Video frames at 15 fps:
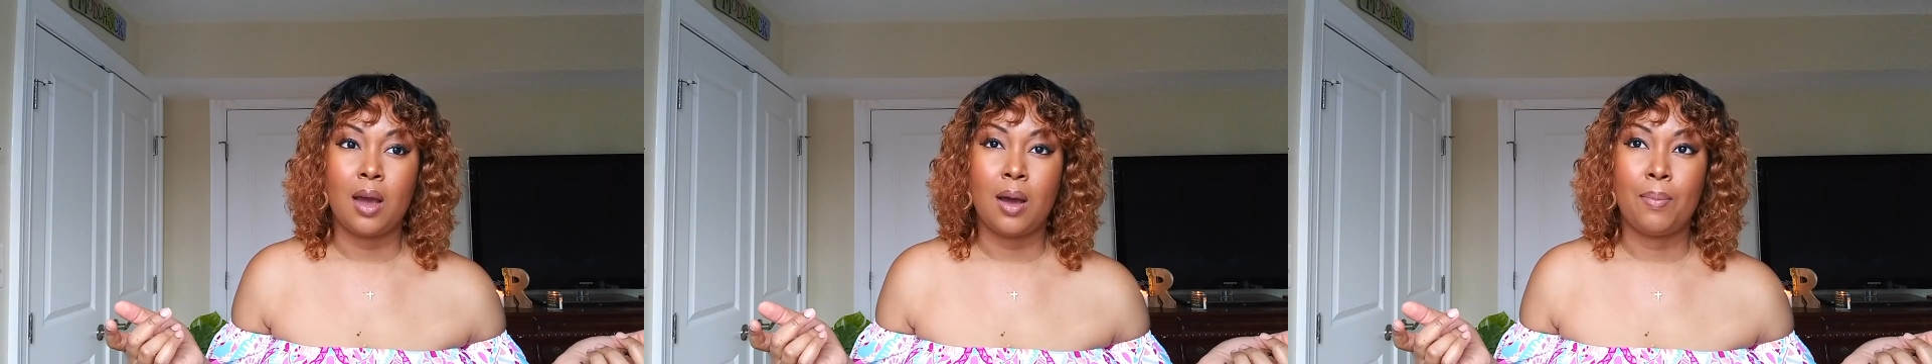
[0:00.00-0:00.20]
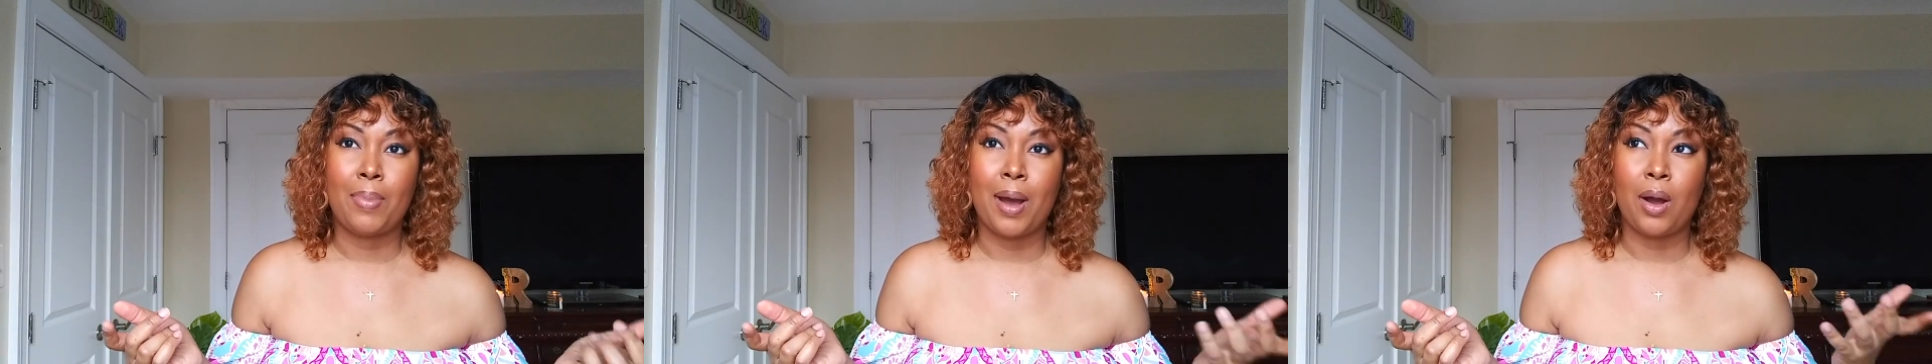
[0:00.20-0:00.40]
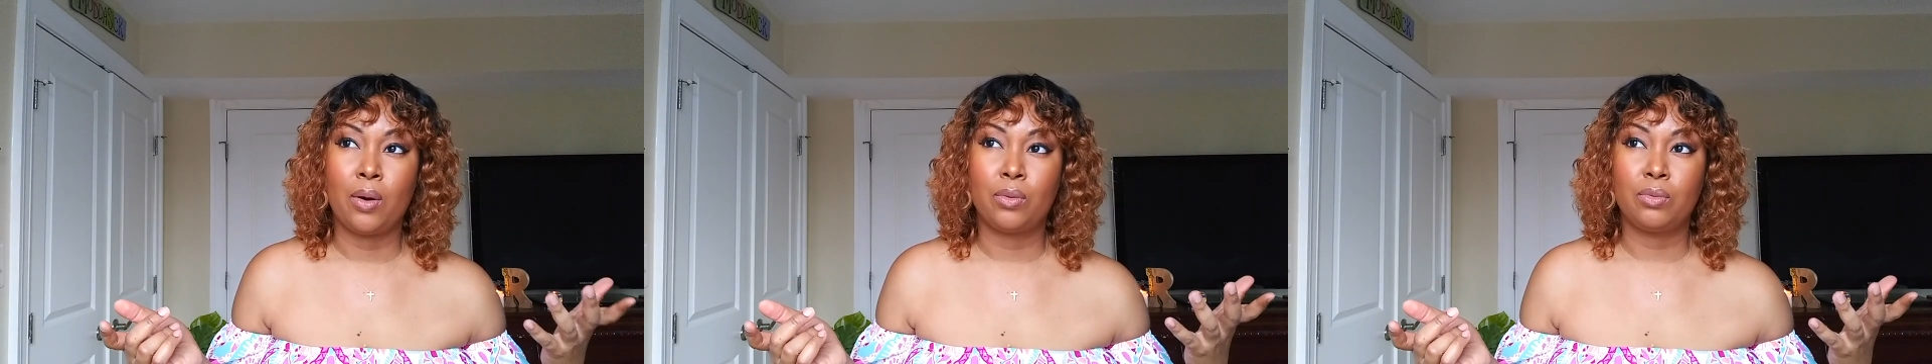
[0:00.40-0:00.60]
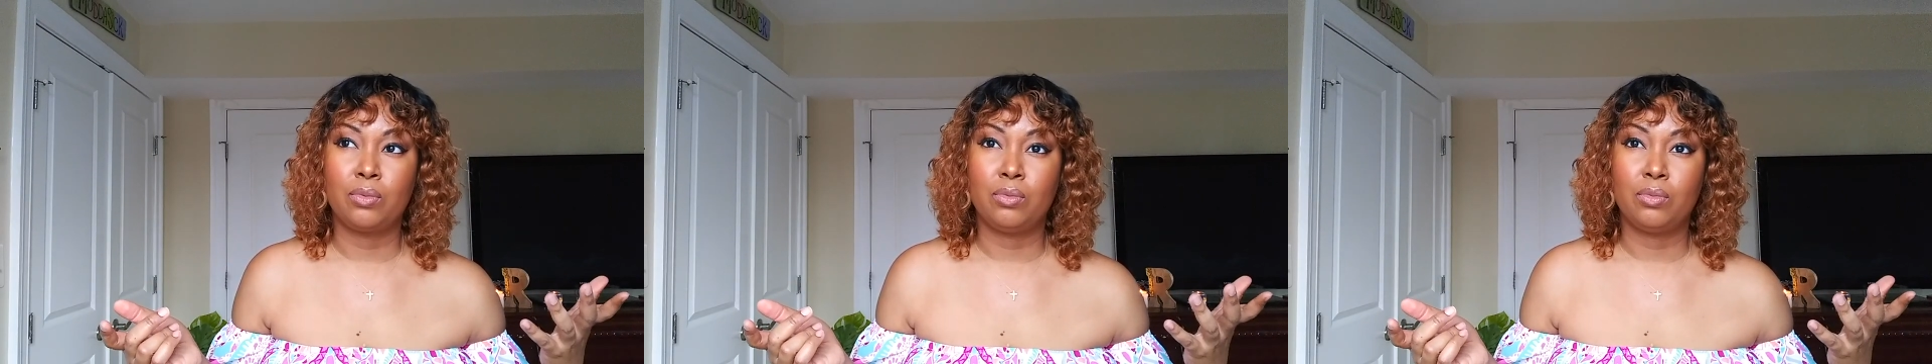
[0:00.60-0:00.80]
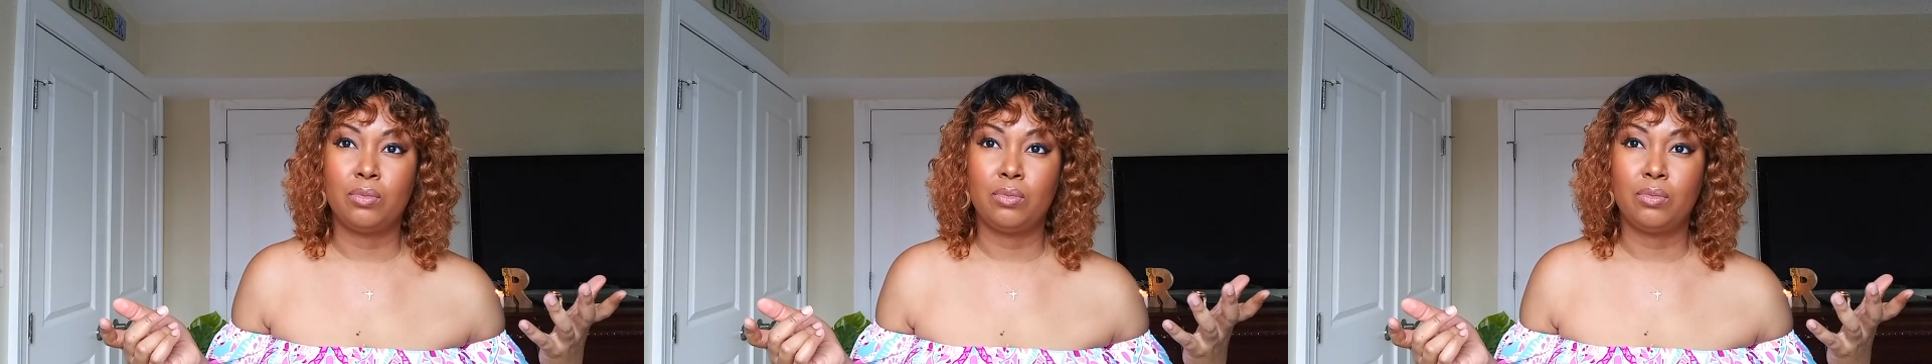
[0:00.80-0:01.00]
about
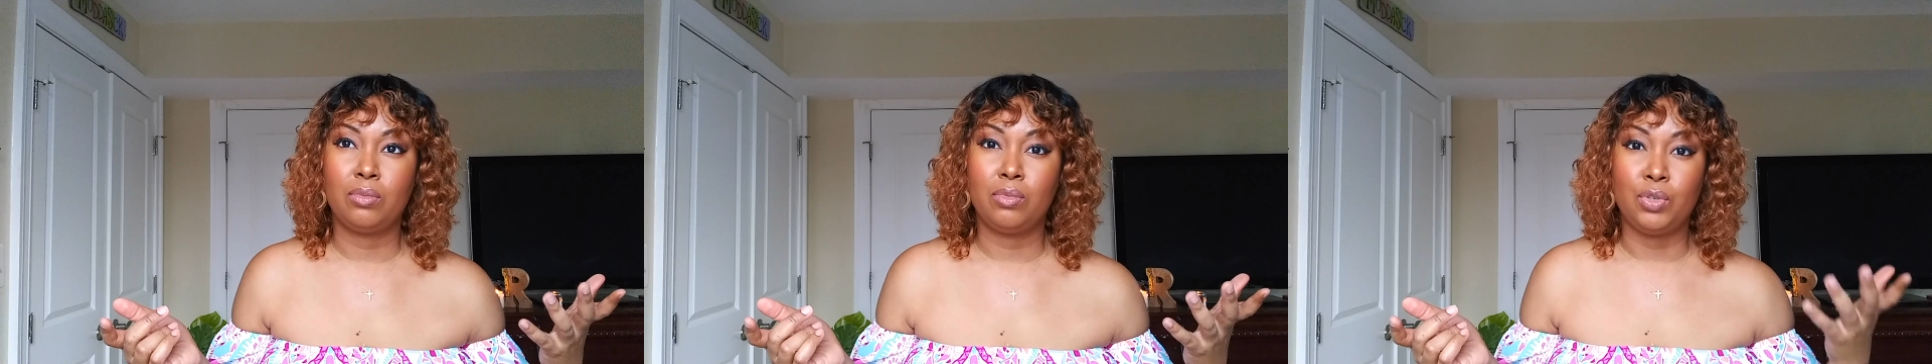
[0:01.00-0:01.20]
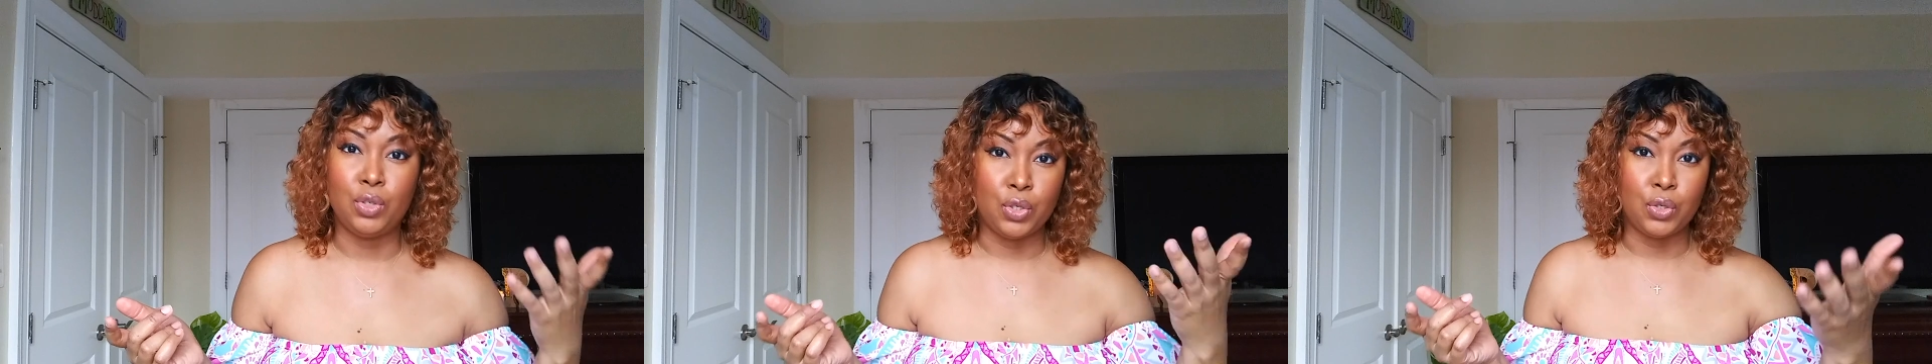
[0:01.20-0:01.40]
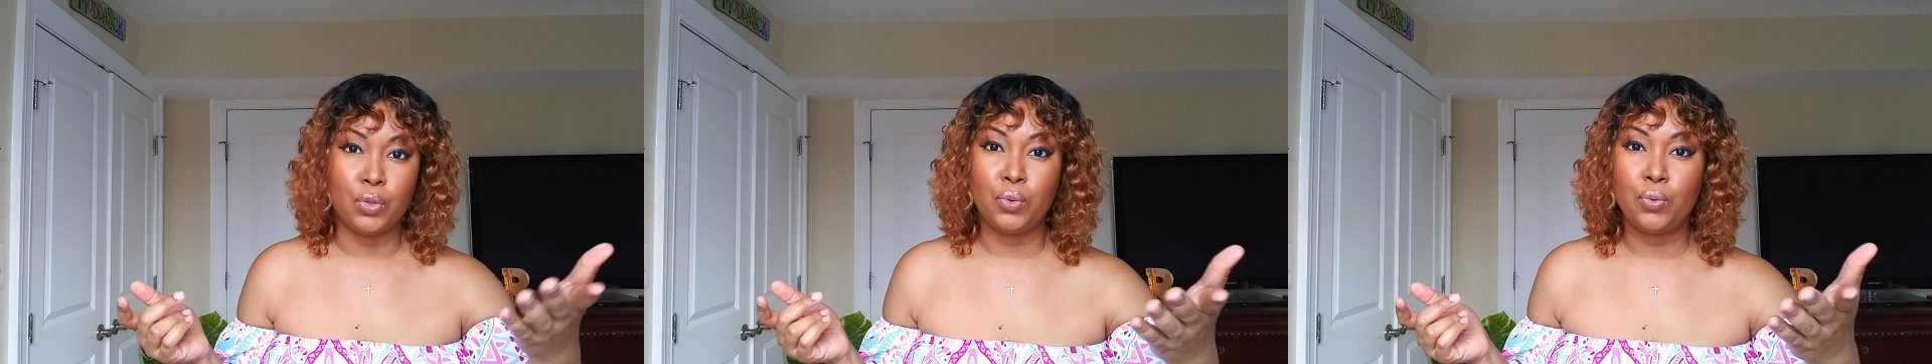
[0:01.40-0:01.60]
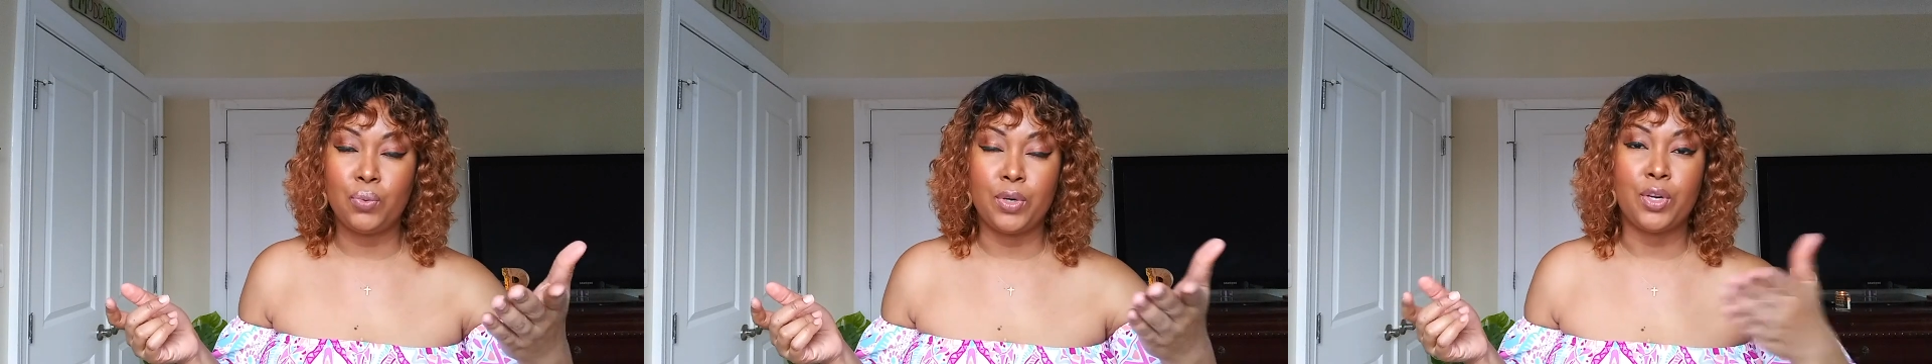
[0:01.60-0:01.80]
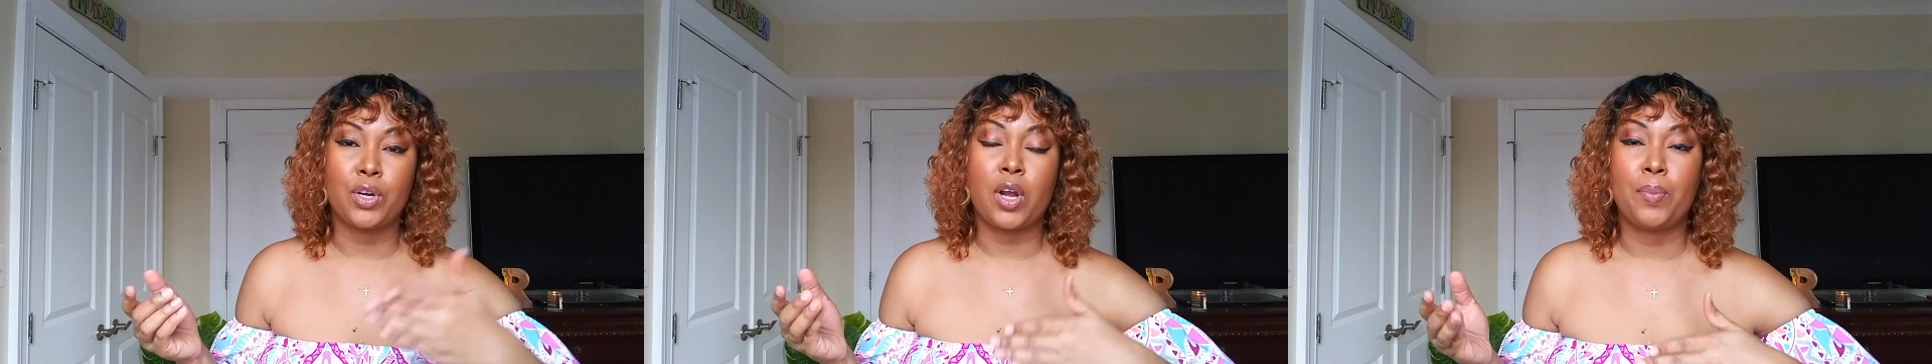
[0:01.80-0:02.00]
you
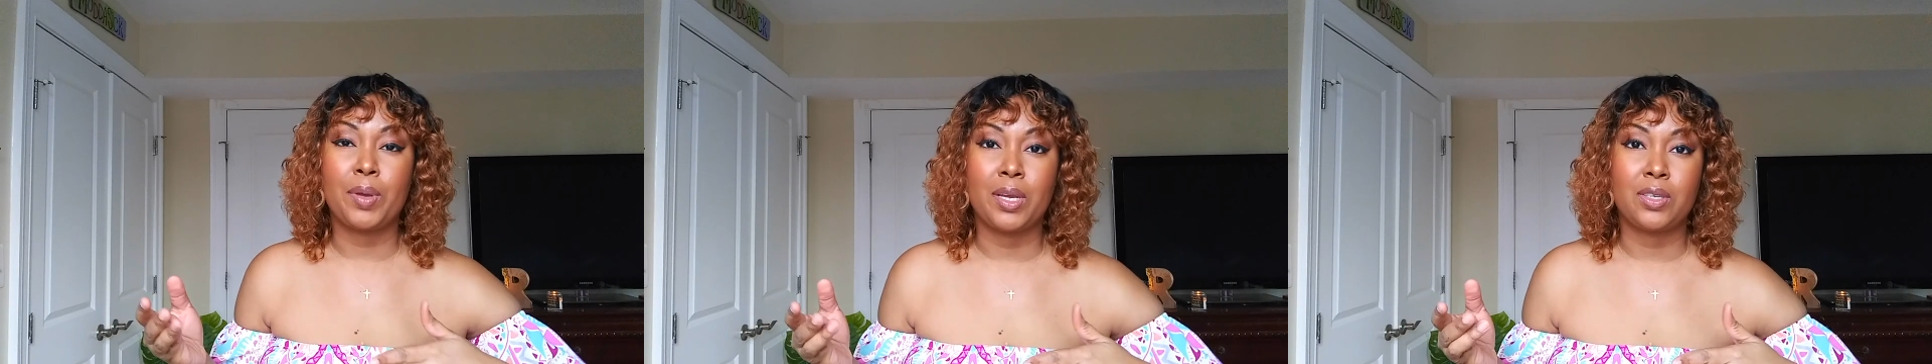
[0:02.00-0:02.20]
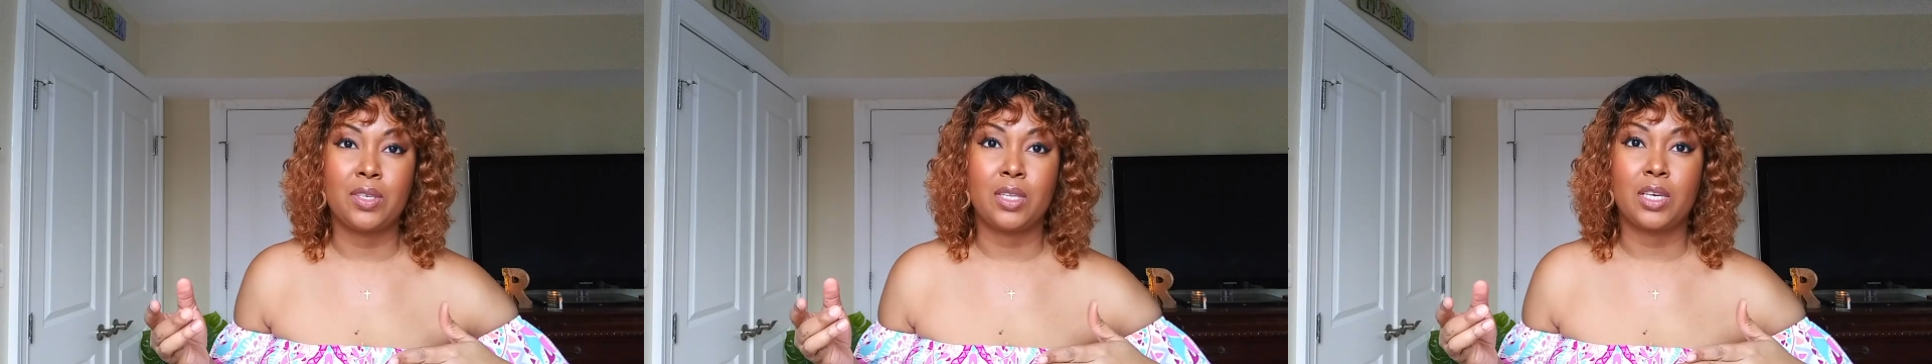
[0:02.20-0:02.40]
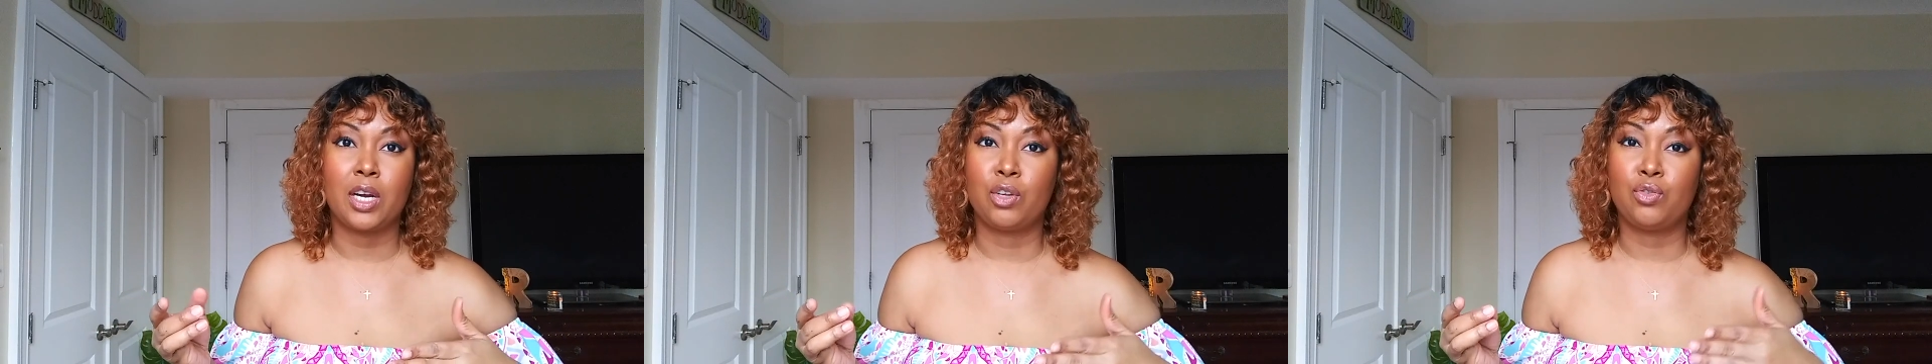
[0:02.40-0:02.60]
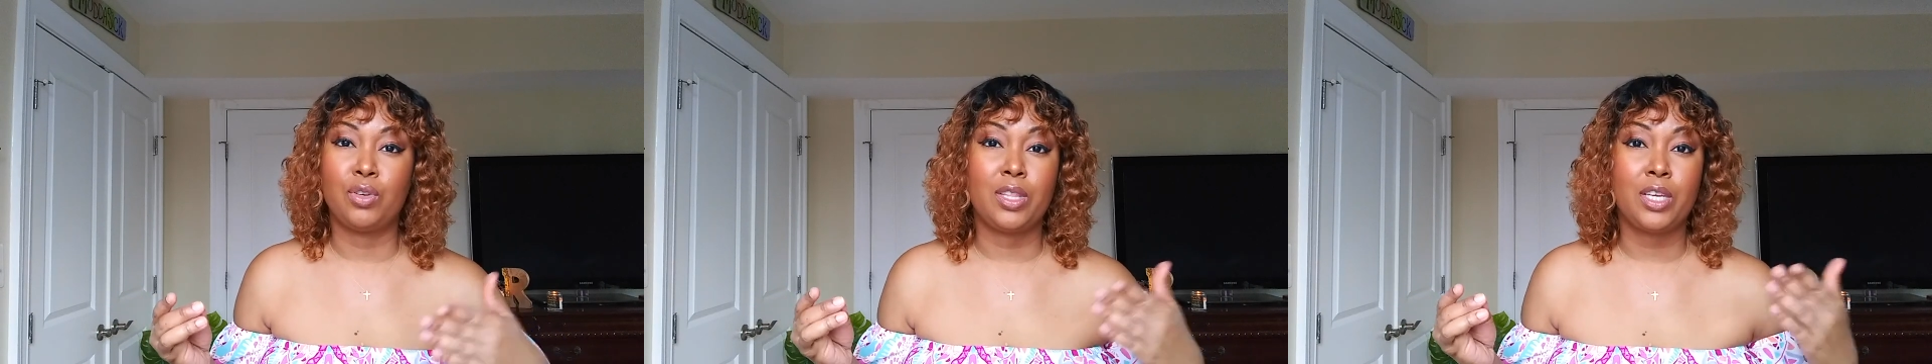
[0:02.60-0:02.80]
when you're coming into the country.